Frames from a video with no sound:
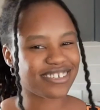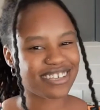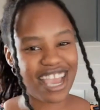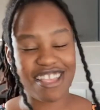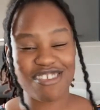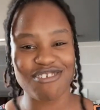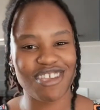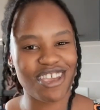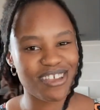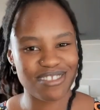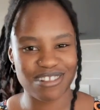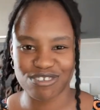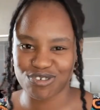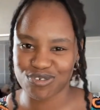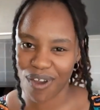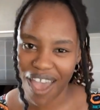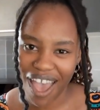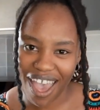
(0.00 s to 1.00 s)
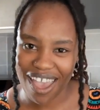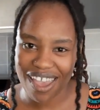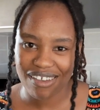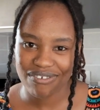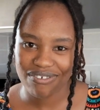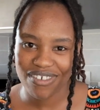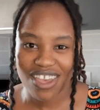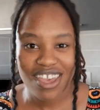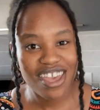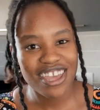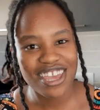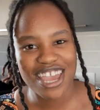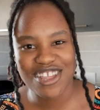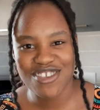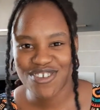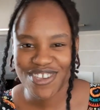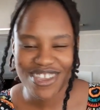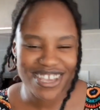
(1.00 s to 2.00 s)
hear the drive?
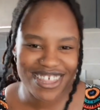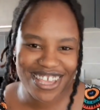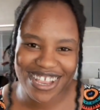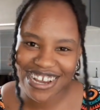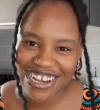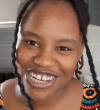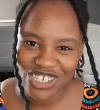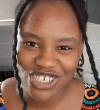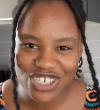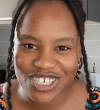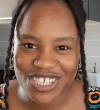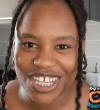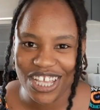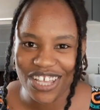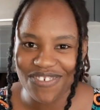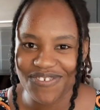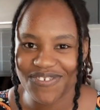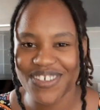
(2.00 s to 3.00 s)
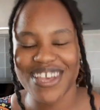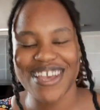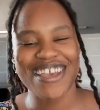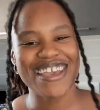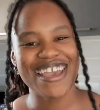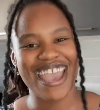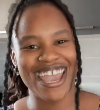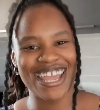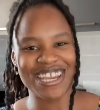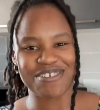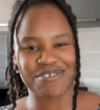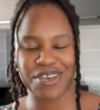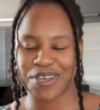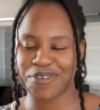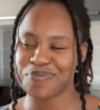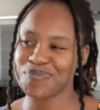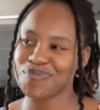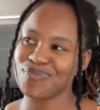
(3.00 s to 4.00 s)
Can you hear the initiative?
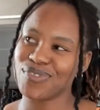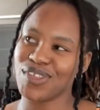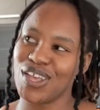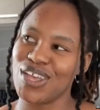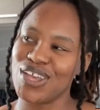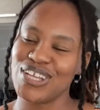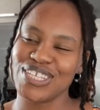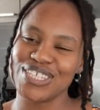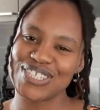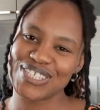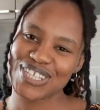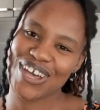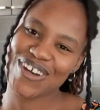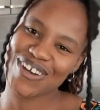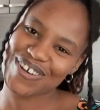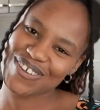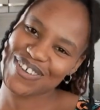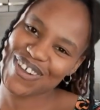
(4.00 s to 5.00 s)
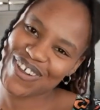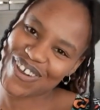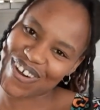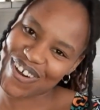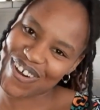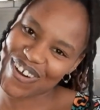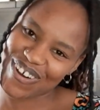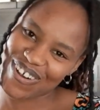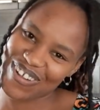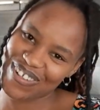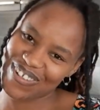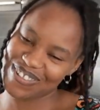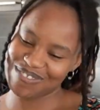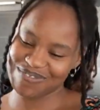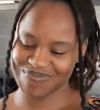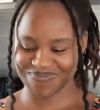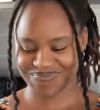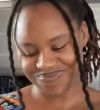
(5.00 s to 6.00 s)
Anyway, so your girl,